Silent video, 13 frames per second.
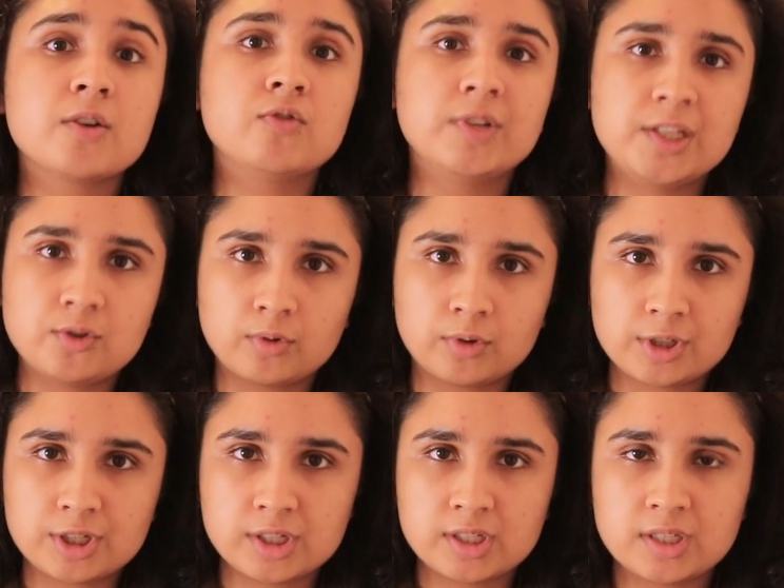
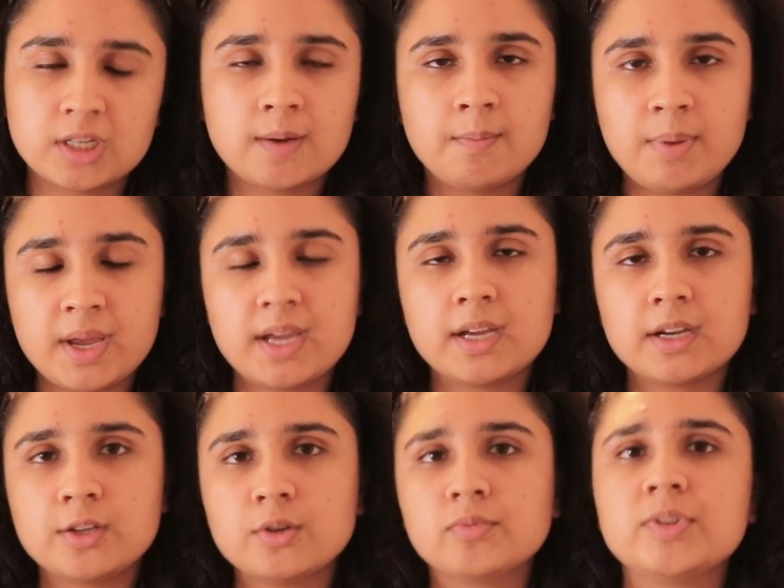resources.
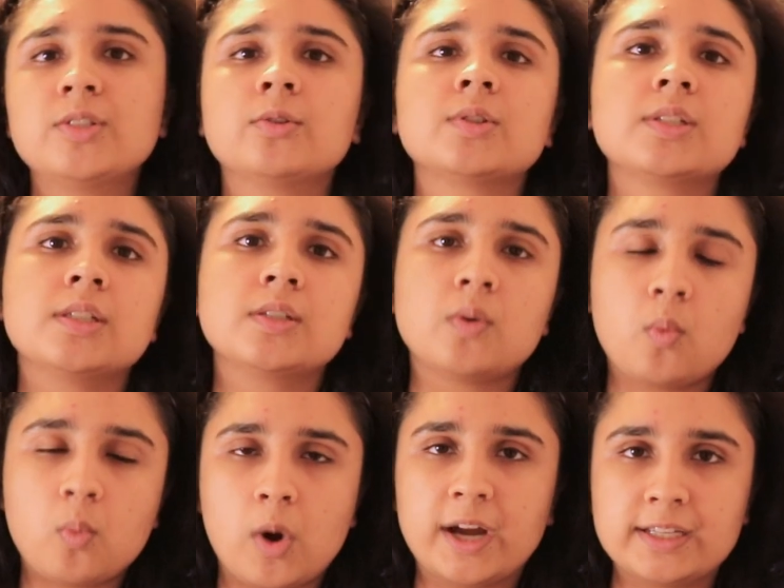Pick your
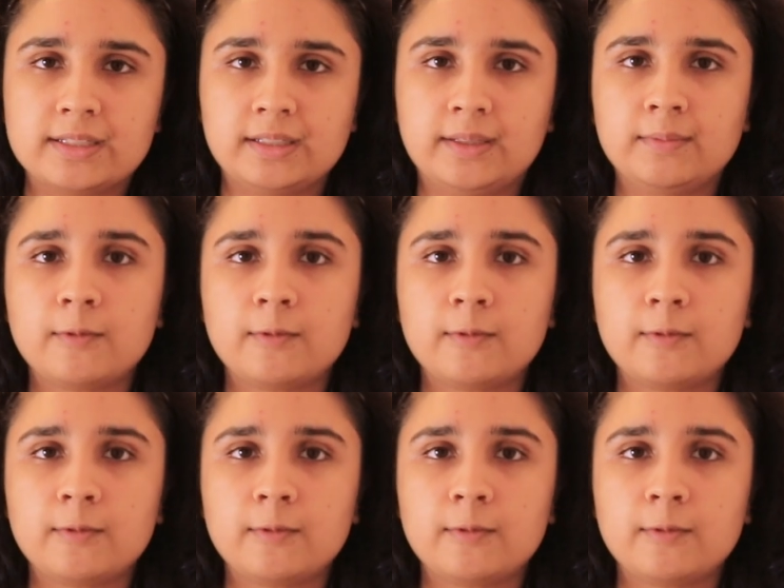resources wisely.